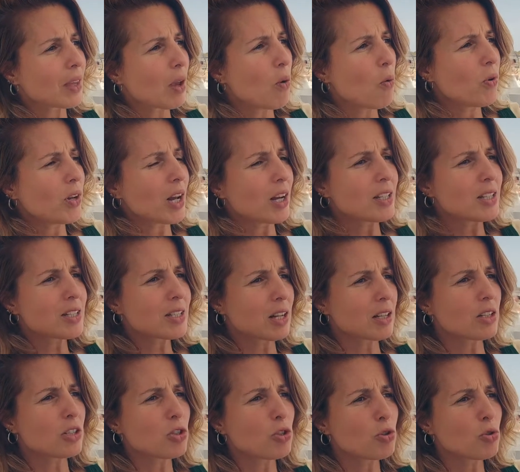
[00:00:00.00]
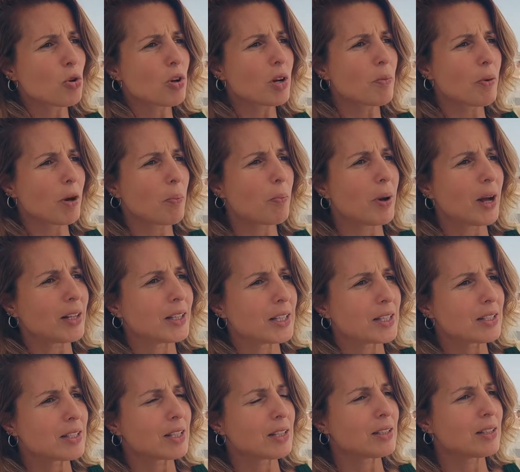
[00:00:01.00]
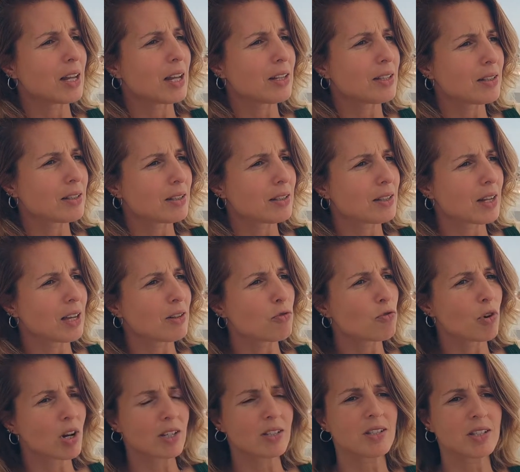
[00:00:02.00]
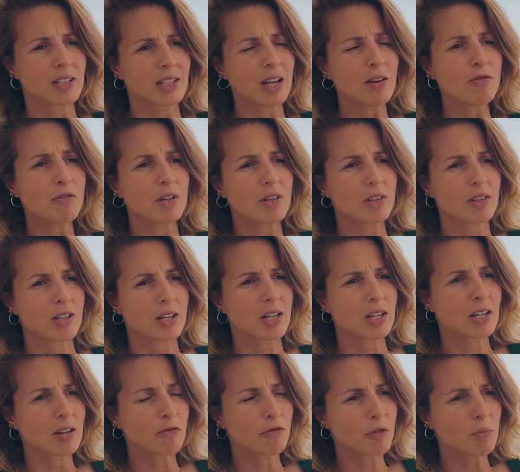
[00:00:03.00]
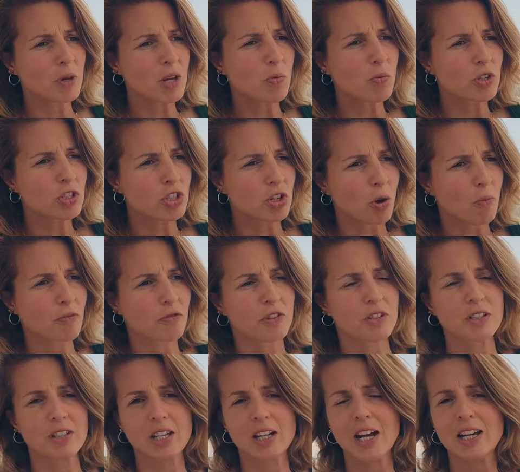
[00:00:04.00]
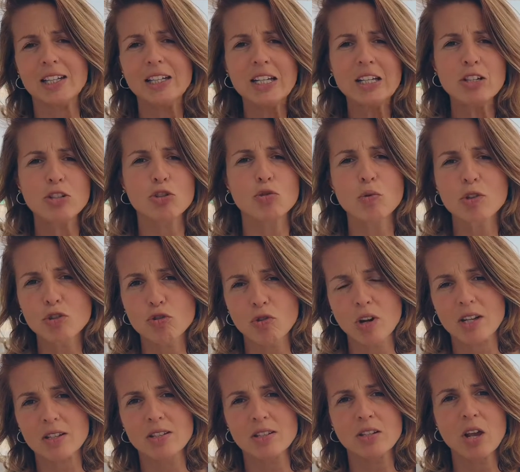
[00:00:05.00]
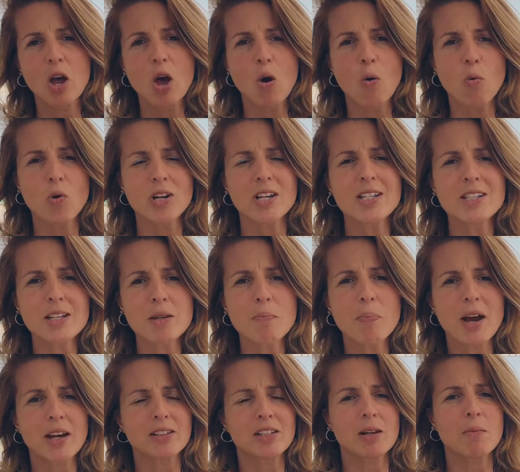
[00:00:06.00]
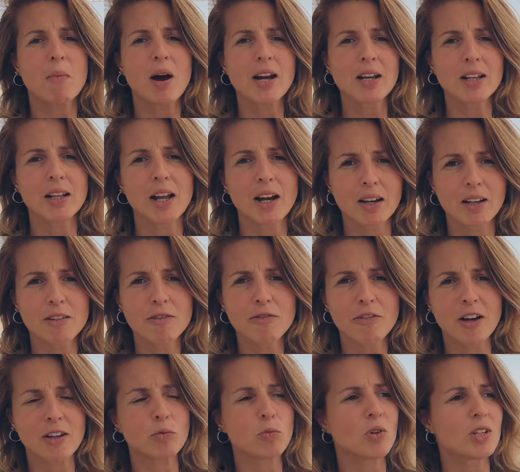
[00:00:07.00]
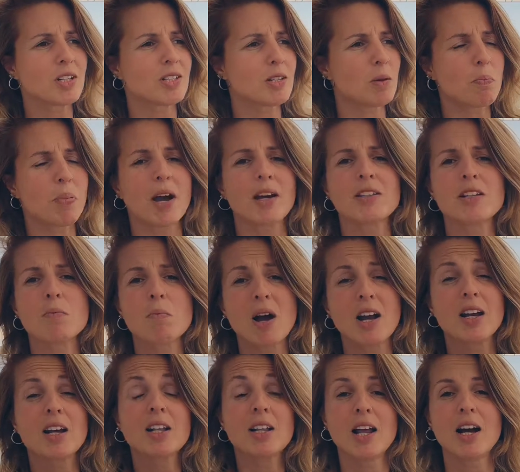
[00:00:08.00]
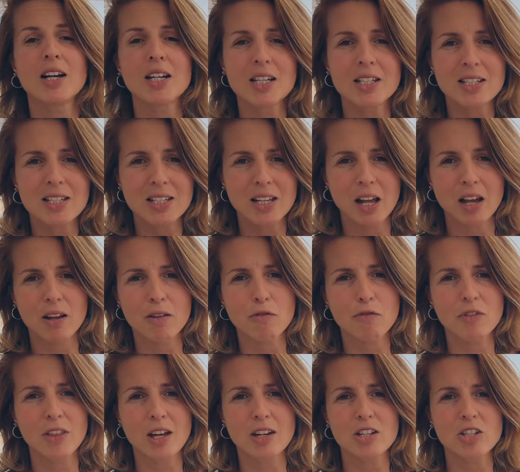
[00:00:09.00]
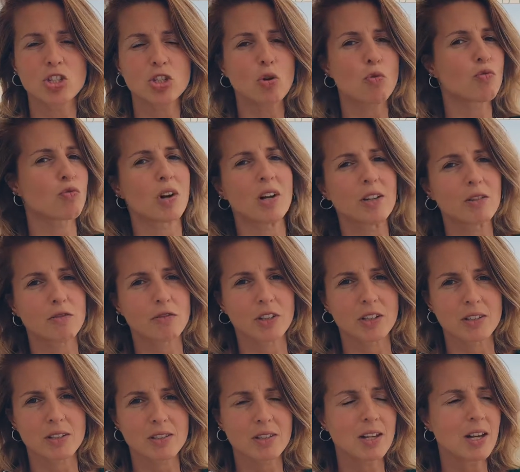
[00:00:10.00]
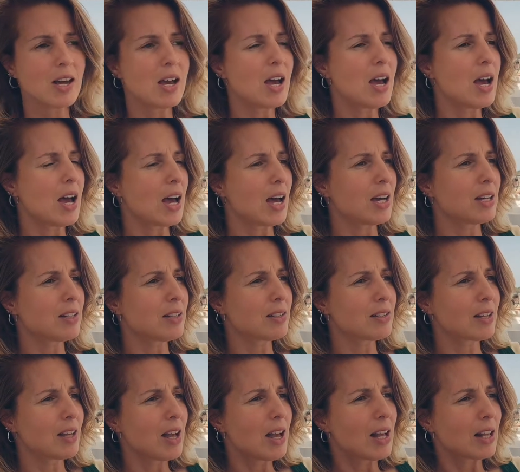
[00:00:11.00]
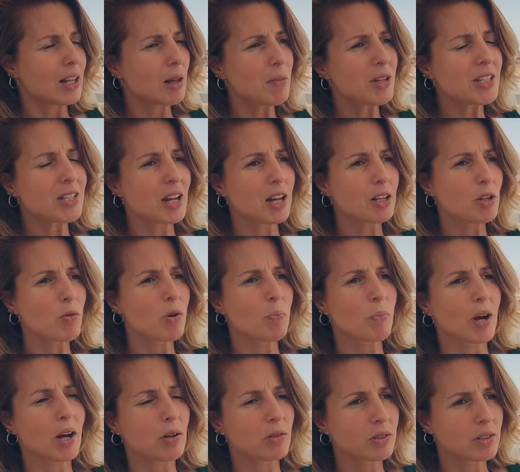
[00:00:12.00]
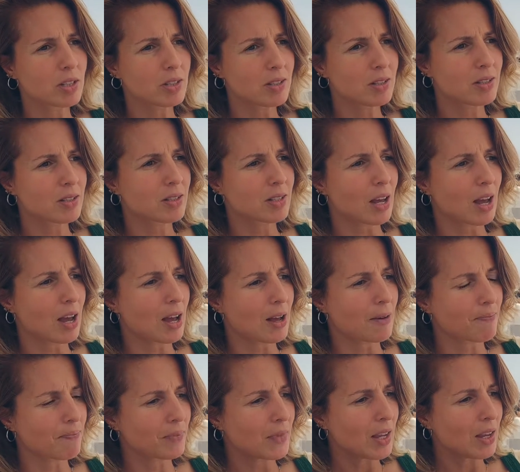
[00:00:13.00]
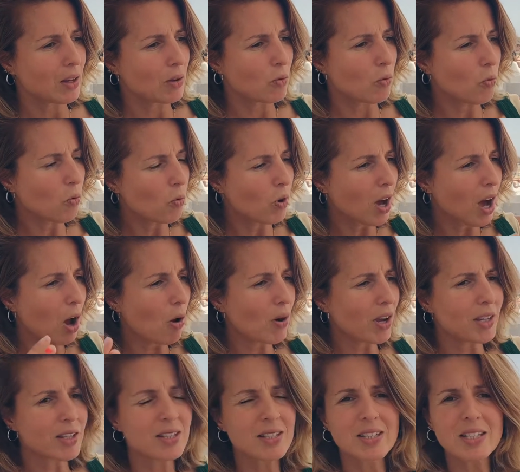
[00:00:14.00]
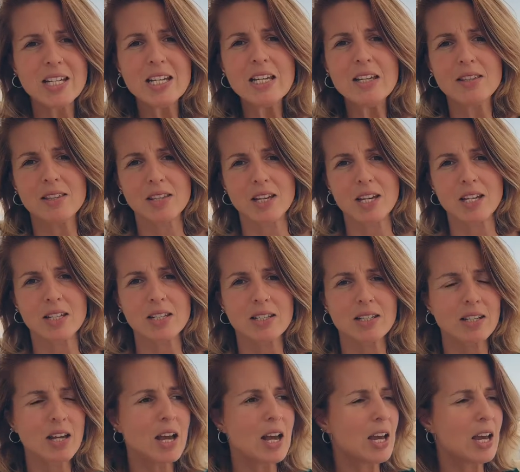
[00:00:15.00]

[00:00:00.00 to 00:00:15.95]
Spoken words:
when I decided to talk about balance and rest and everything, for me it was obvious that I needed to address what is impacting my life and what is impacting my client's life, that it's so relevant. And let me tell you about this, how I see things.